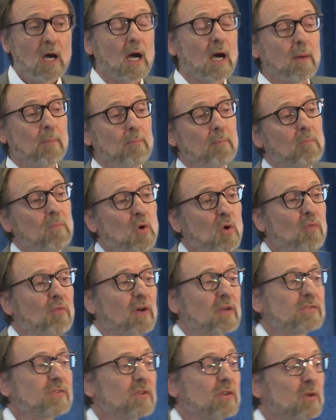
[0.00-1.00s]
move
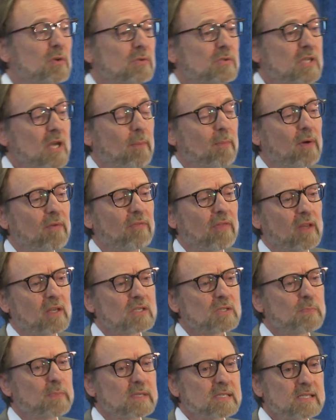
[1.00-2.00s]
us to some of the
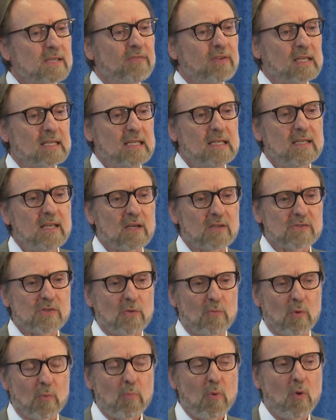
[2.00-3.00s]
specific details of
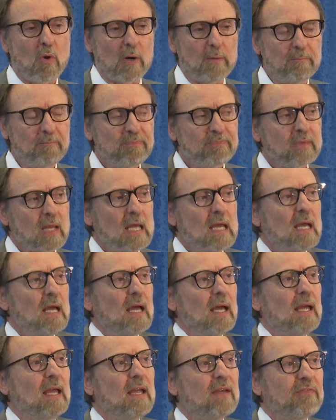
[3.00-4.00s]
the report.
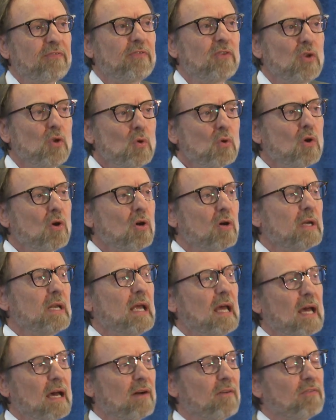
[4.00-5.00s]
If you could
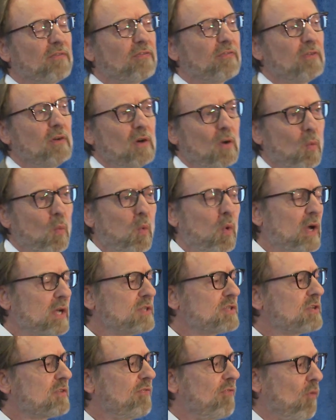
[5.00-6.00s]
have
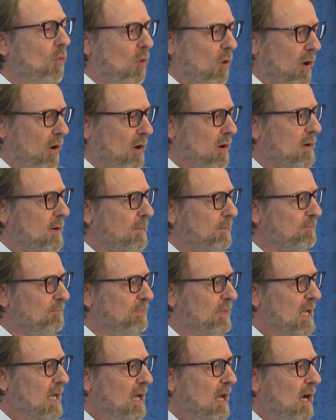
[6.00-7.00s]
wished for
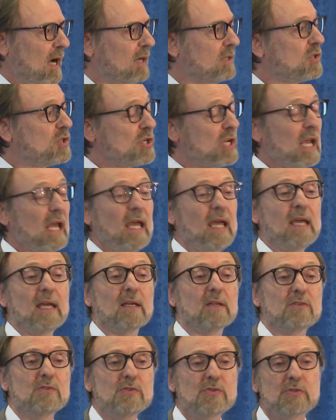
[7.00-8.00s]
a
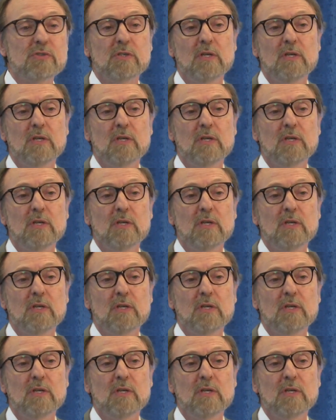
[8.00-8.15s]
change